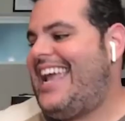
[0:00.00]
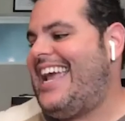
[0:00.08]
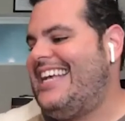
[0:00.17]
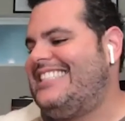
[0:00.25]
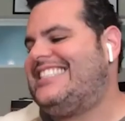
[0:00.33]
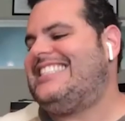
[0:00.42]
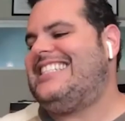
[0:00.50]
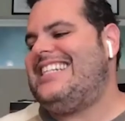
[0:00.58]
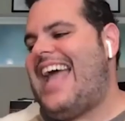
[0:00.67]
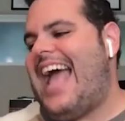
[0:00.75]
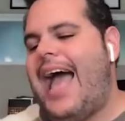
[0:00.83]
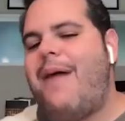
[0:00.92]
is
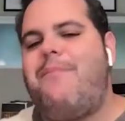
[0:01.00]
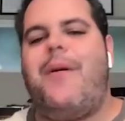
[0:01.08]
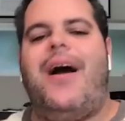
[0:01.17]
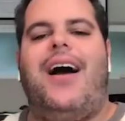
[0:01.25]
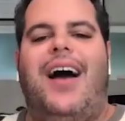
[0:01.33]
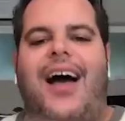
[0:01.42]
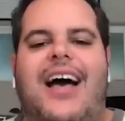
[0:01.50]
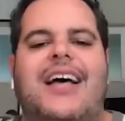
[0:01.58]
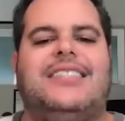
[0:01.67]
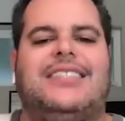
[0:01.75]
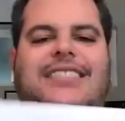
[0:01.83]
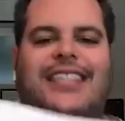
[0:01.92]
snap a
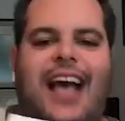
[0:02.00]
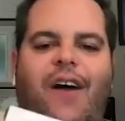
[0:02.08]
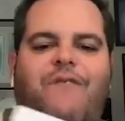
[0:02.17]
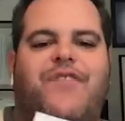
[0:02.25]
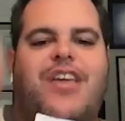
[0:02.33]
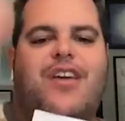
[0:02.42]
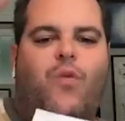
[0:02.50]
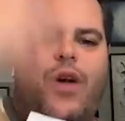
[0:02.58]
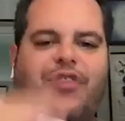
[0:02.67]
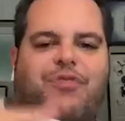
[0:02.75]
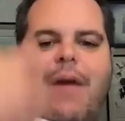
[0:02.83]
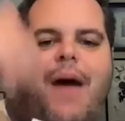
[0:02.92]
selfie
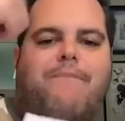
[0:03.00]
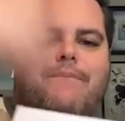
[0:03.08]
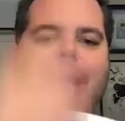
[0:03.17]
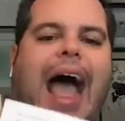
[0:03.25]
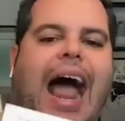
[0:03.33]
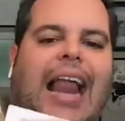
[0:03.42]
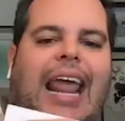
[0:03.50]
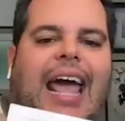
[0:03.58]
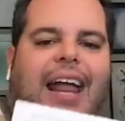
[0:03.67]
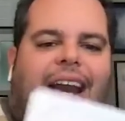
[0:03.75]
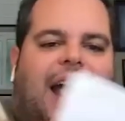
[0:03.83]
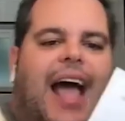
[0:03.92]
with my
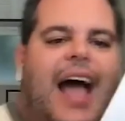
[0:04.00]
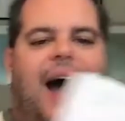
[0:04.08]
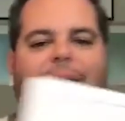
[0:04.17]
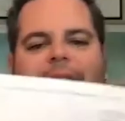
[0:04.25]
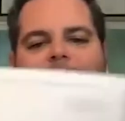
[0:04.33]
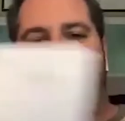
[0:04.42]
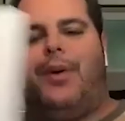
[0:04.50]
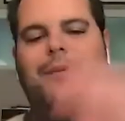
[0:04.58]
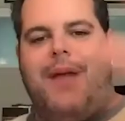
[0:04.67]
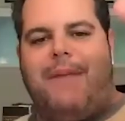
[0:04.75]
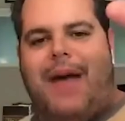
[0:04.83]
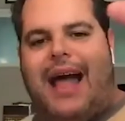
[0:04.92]
ballot. I'm gonna
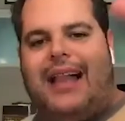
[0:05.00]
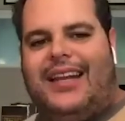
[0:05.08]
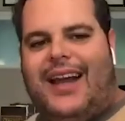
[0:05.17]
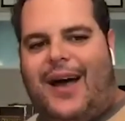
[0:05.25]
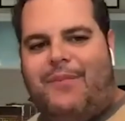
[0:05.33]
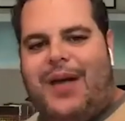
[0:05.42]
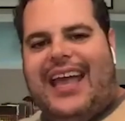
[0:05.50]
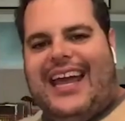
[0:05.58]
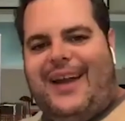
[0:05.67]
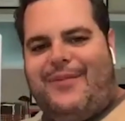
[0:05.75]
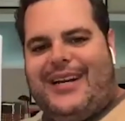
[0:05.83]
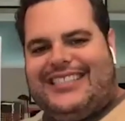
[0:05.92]
put my ballot up
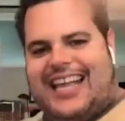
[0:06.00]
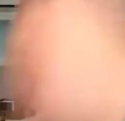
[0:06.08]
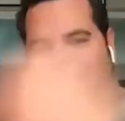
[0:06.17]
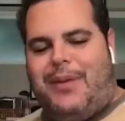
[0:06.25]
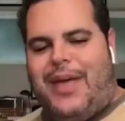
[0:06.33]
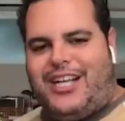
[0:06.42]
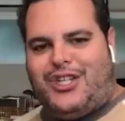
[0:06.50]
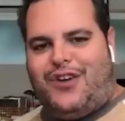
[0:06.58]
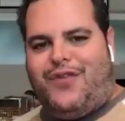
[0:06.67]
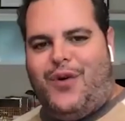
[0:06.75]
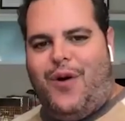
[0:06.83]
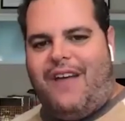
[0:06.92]
and I'm gonna take a
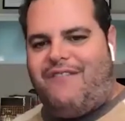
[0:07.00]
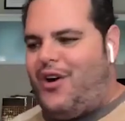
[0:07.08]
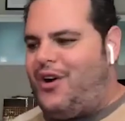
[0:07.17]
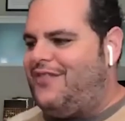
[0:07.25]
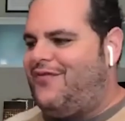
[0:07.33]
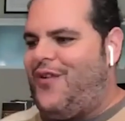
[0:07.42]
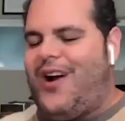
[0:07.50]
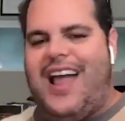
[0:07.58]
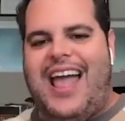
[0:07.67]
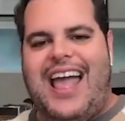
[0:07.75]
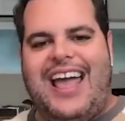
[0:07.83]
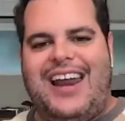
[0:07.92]
picture of who I voted
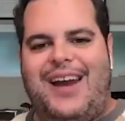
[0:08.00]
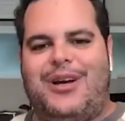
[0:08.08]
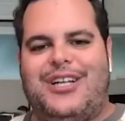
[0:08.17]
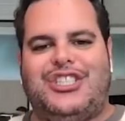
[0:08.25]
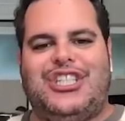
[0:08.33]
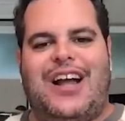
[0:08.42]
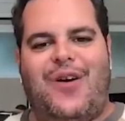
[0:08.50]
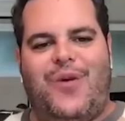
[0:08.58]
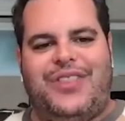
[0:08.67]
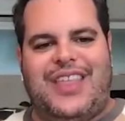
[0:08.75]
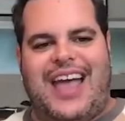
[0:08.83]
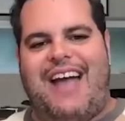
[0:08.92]
for and I'm gonna share it
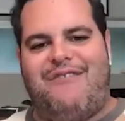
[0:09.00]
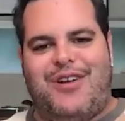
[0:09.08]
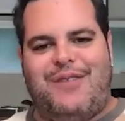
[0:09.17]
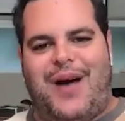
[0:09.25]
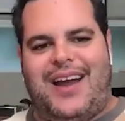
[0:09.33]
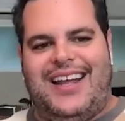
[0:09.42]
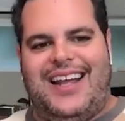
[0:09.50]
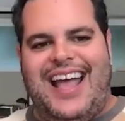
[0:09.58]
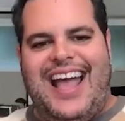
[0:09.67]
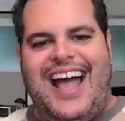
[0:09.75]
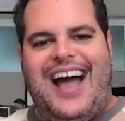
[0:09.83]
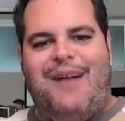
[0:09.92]
with everybody.
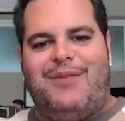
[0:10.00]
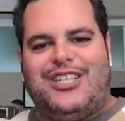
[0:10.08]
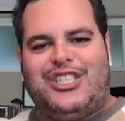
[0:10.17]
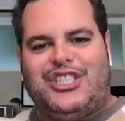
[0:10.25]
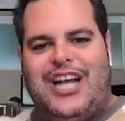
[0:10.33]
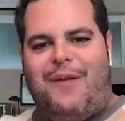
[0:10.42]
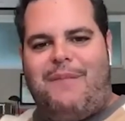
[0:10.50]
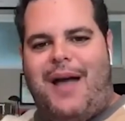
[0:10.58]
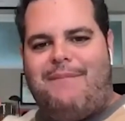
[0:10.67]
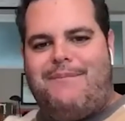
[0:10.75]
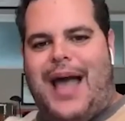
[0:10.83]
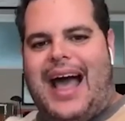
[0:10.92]
I'm gonna share
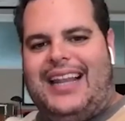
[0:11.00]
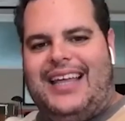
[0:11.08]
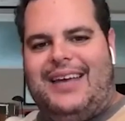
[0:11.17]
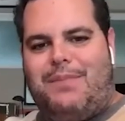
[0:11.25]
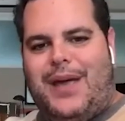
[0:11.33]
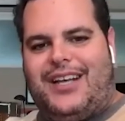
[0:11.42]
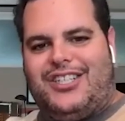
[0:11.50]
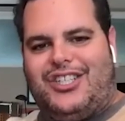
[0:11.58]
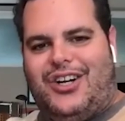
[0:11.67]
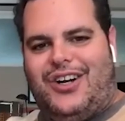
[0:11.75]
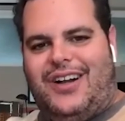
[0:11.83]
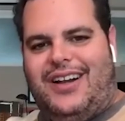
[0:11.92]
my ballot
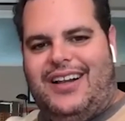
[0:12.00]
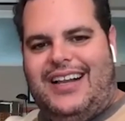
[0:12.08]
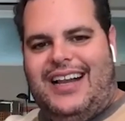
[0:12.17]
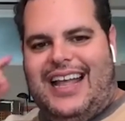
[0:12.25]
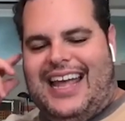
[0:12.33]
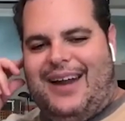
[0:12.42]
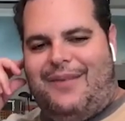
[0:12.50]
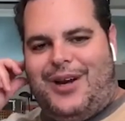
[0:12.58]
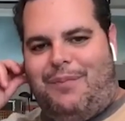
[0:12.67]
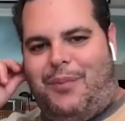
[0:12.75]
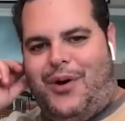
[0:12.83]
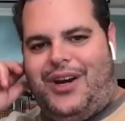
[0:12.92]
picture and I'm
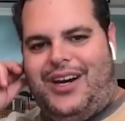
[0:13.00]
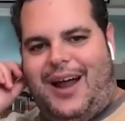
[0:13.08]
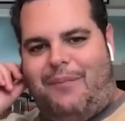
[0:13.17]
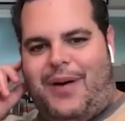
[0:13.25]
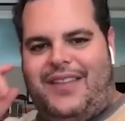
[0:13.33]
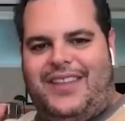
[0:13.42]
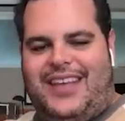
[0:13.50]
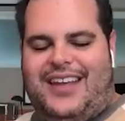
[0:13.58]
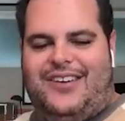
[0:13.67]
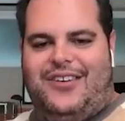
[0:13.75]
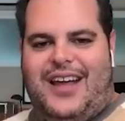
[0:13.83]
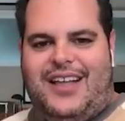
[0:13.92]
gonna put it up on the
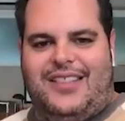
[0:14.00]
internet.